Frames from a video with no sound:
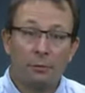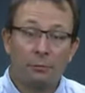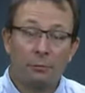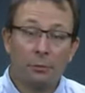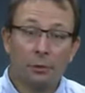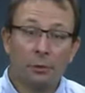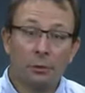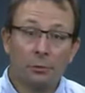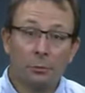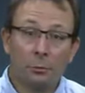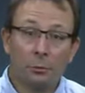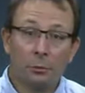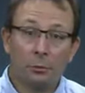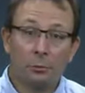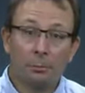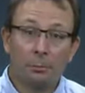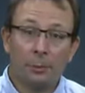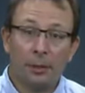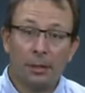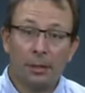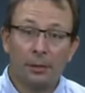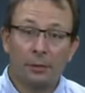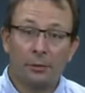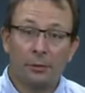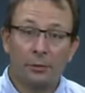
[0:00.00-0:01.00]
first of all,
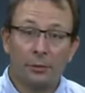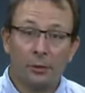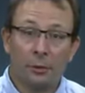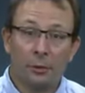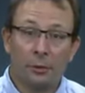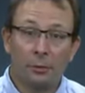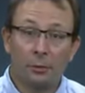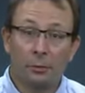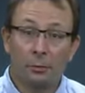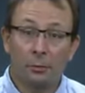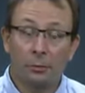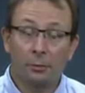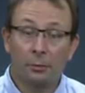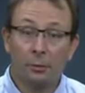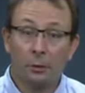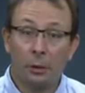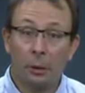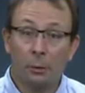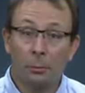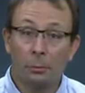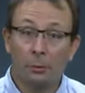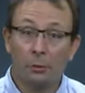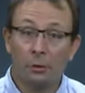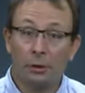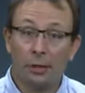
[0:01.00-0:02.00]
depends on
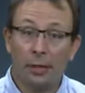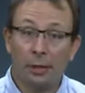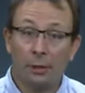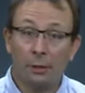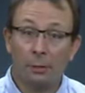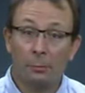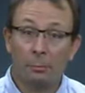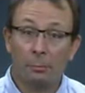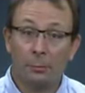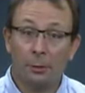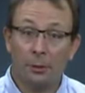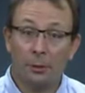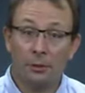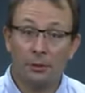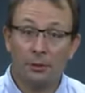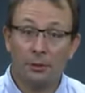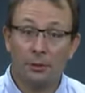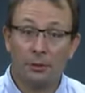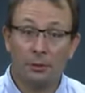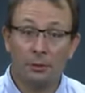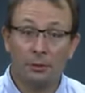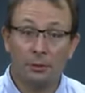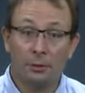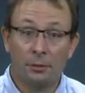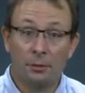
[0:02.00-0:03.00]
global scale
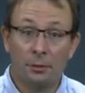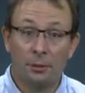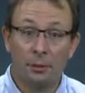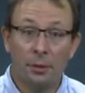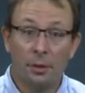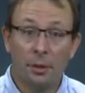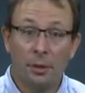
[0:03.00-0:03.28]
processes.